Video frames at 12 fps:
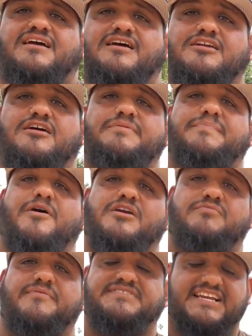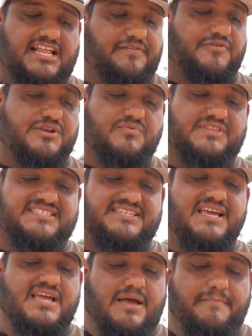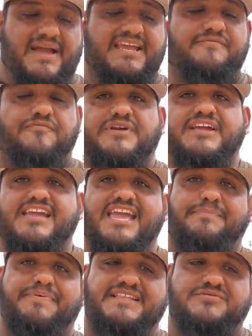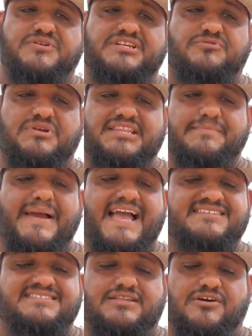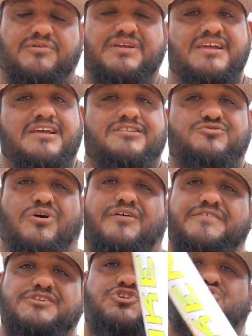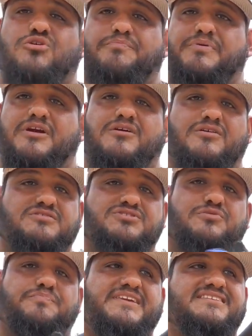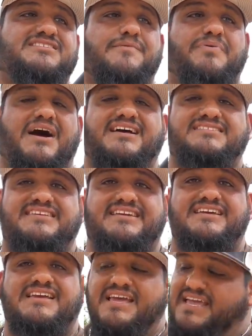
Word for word: Hunter Hobby Park in Riverside, California with this Miken Freak KP23, the max load, 12 inch short barrel, two piece composite.